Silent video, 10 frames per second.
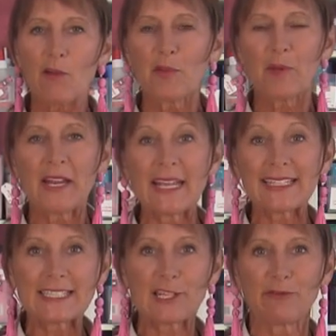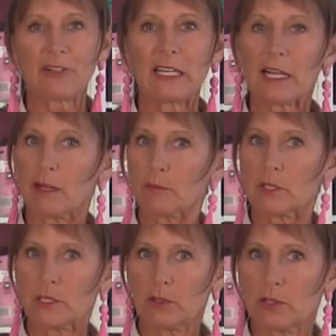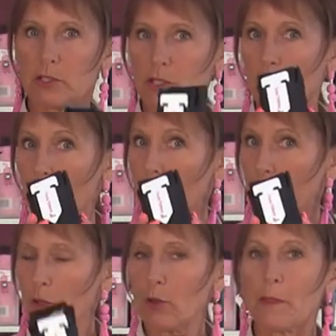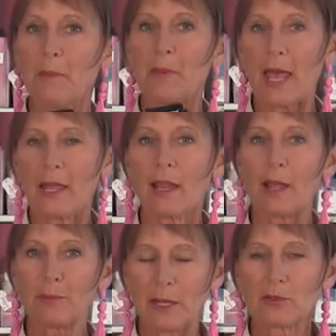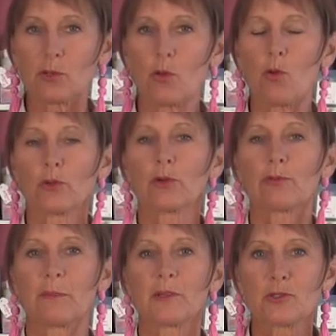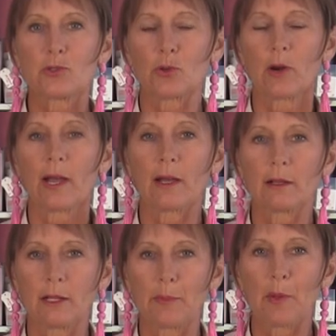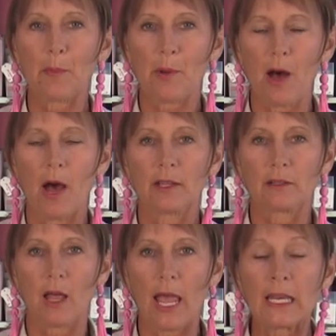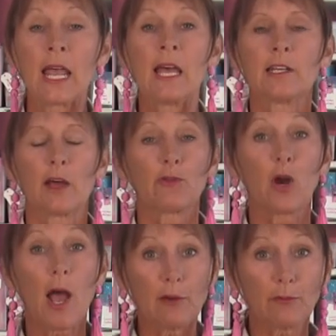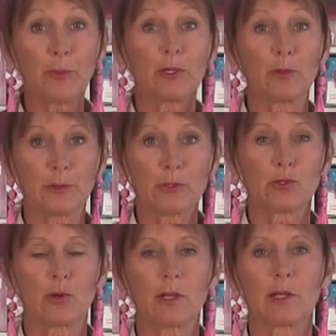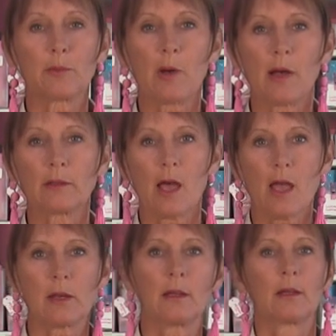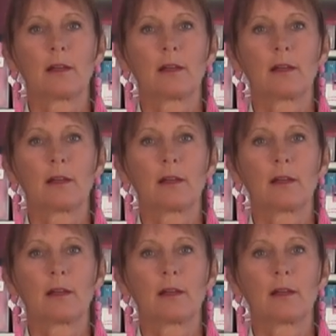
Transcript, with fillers: everybody, it's Tiffany and I'm just here to share with you the pen and pencil holder from the Store and Clip Pod line. Now, if you're unfamiliar with the Store and Clip Pod line,